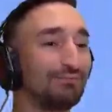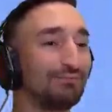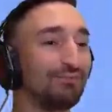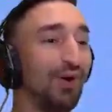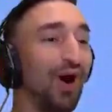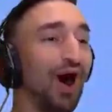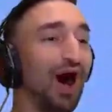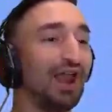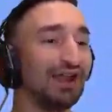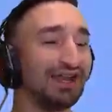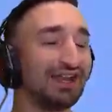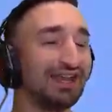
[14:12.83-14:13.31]

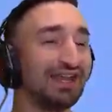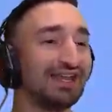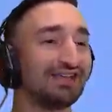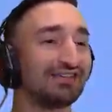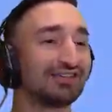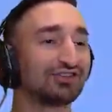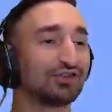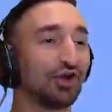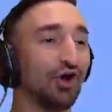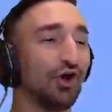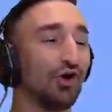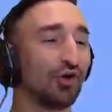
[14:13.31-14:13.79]
but
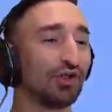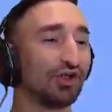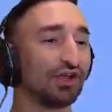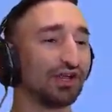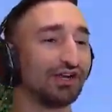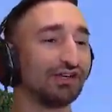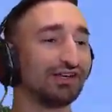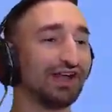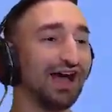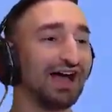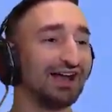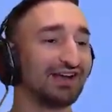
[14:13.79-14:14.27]
he's totally
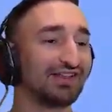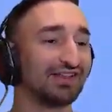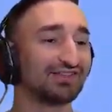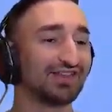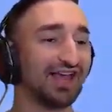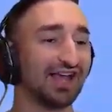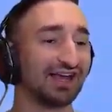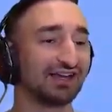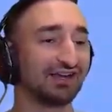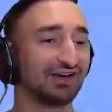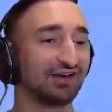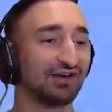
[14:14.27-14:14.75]
gonna die in a
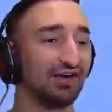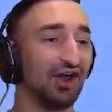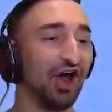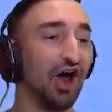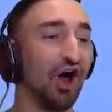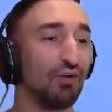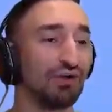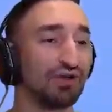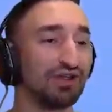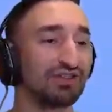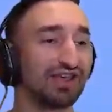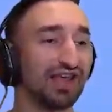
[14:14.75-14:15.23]
second here.
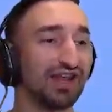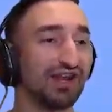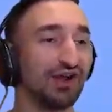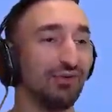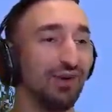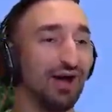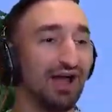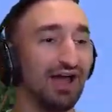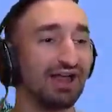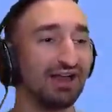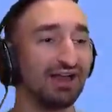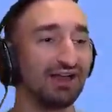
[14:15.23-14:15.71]
No, he's oh. getting
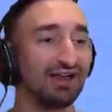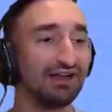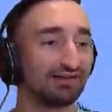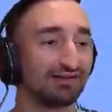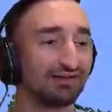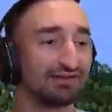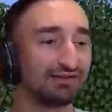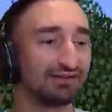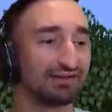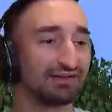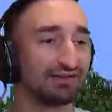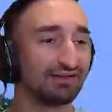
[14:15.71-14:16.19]
away.
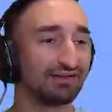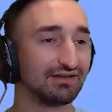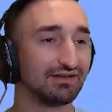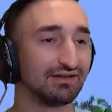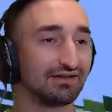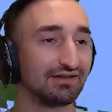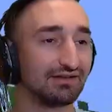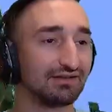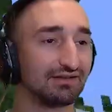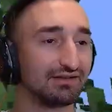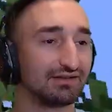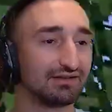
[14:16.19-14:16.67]
Boost
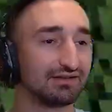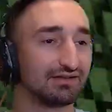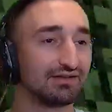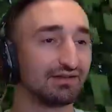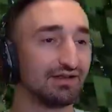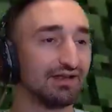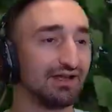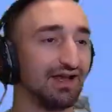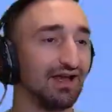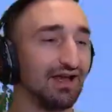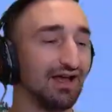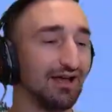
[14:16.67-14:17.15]
speed.
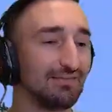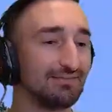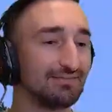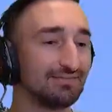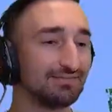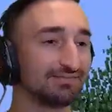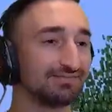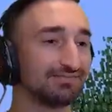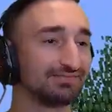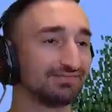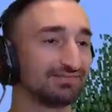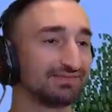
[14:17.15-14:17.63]
Be
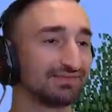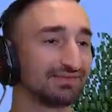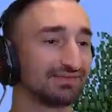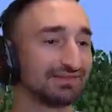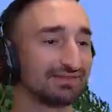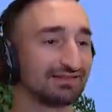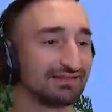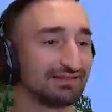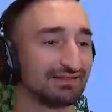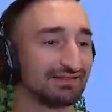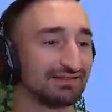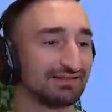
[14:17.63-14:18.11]
crazy
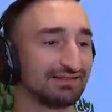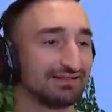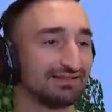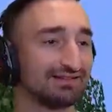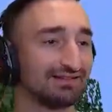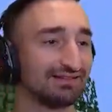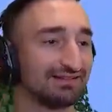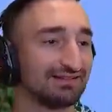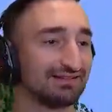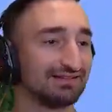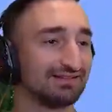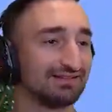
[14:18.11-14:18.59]
if we just
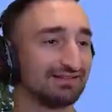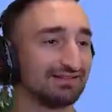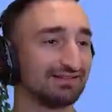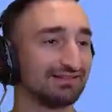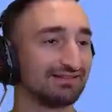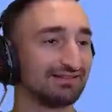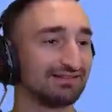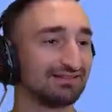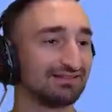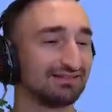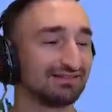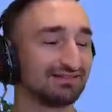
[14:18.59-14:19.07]
moved our
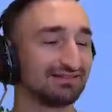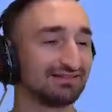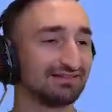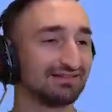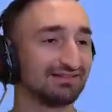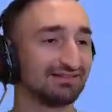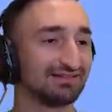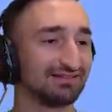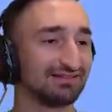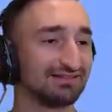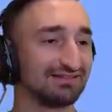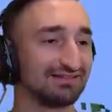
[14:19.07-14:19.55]
spawn
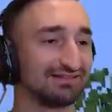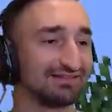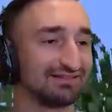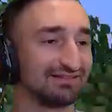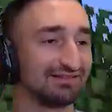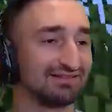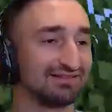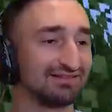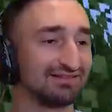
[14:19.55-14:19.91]
point five